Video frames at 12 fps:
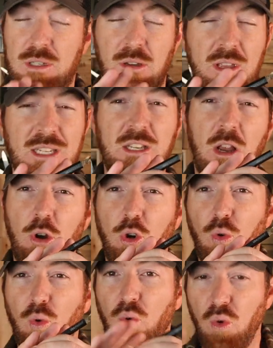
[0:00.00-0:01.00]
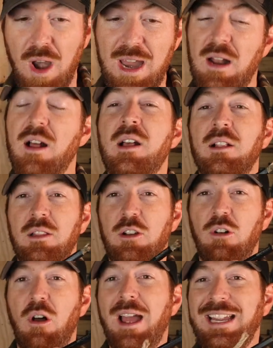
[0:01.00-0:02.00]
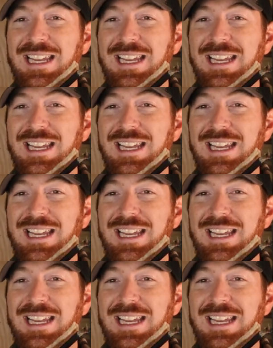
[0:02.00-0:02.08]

So this is a great little